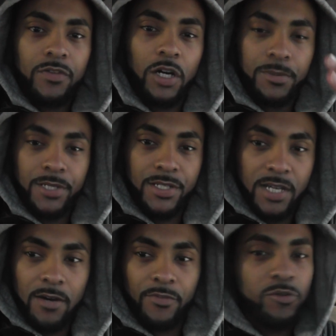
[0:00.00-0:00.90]
helped
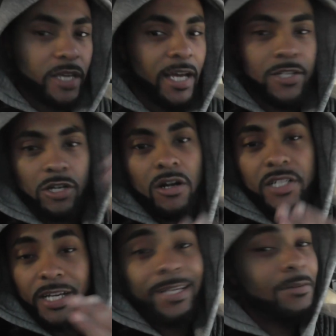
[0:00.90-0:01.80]
yourself. You can't
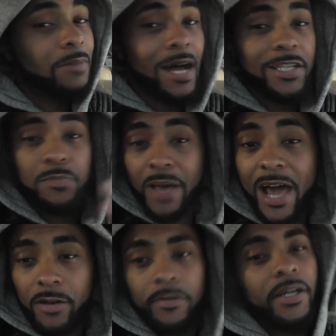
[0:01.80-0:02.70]
charge anybody's
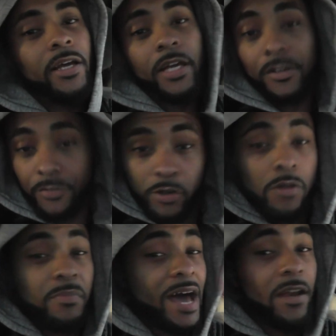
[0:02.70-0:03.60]
battery if
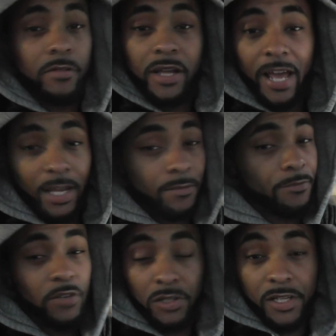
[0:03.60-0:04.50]
your battery ain't
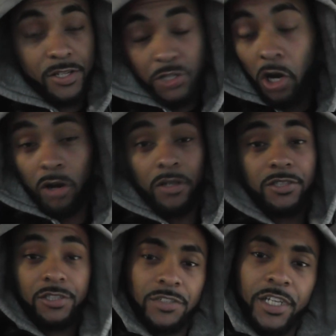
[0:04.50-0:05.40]
fully
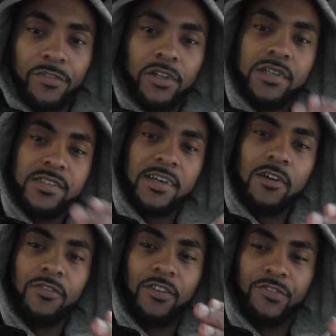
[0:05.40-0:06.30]
charged. Give
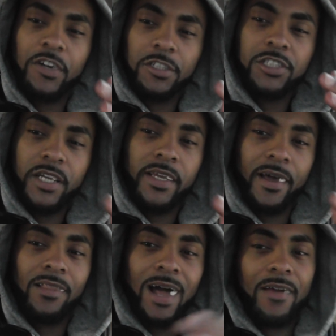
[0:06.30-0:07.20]
yourself a fair shake
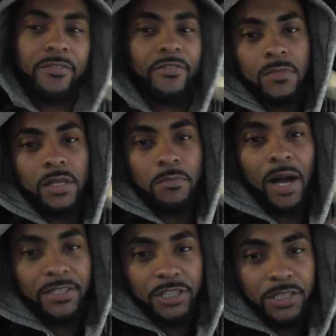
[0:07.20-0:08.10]
at life
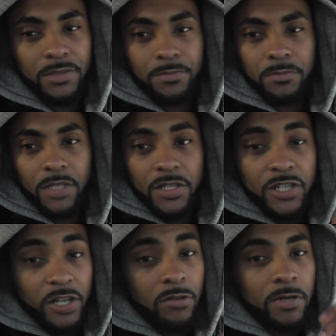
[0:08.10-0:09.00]
by just
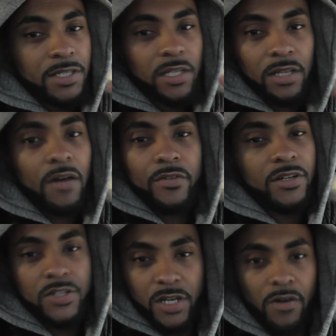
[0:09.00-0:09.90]
continuing to love
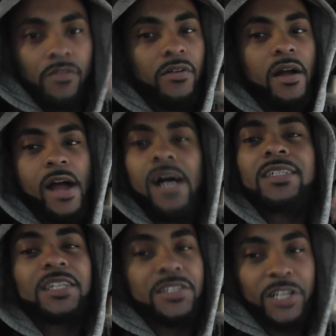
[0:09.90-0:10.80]
yourself
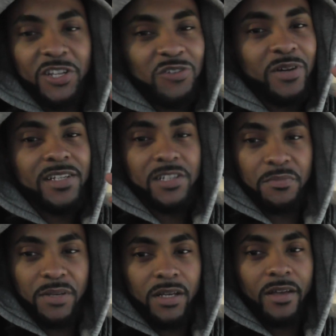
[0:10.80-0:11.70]
and continuing to
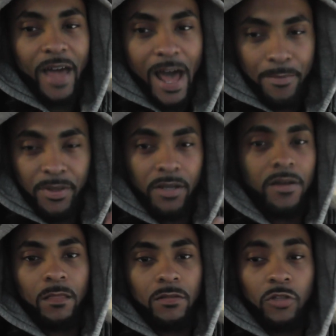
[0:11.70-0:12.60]
be happy.
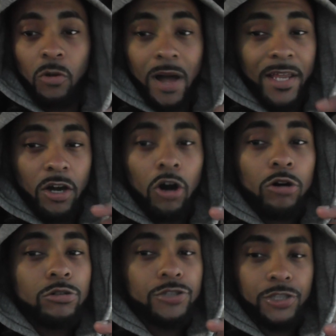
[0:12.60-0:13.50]
Nobody
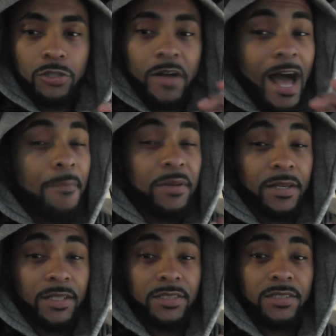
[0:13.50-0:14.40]
owes you
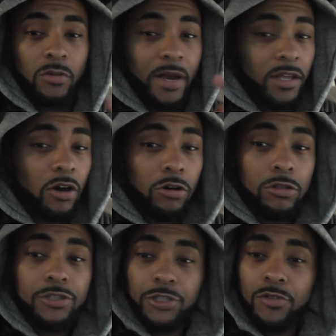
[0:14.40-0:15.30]
happiness. Nobody
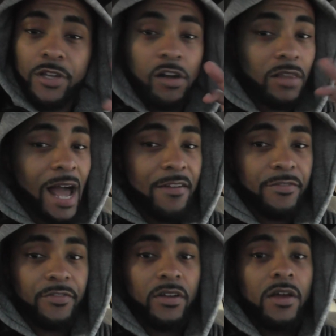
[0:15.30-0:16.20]
owes you their
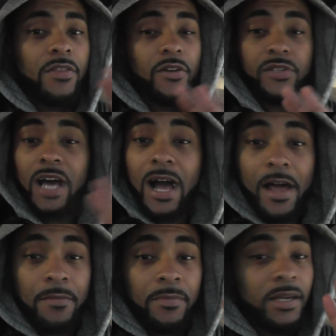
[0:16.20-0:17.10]
life, their
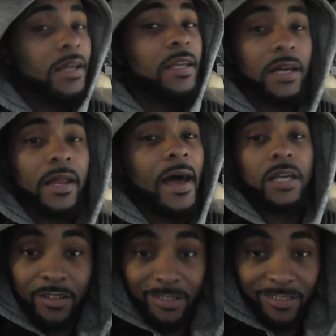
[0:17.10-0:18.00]
time, any of
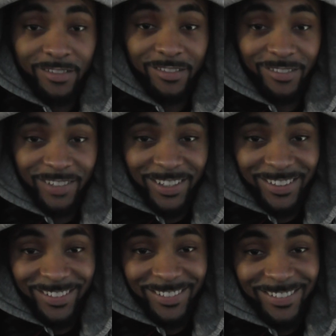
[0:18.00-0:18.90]
that. It's up to
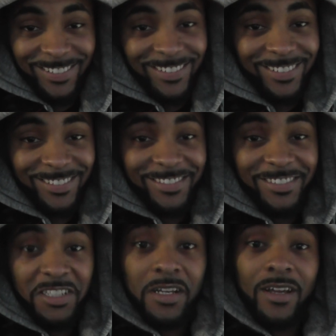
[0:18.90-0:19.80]
you to be
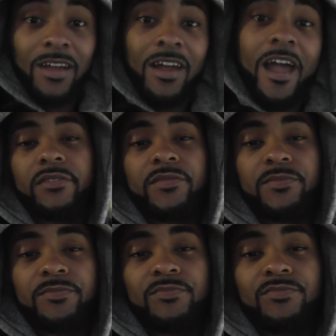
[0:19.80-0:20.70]
happy on your own,
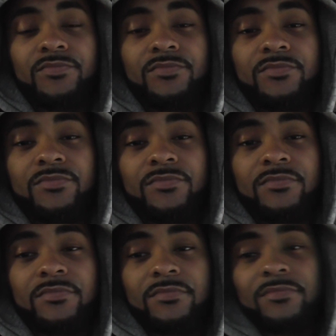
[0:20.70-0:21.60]
and you can
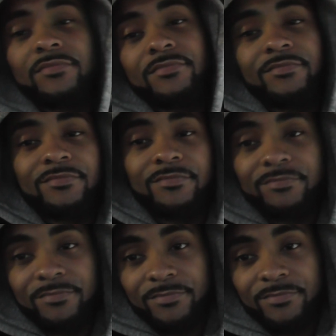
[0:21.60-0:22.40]
be. Just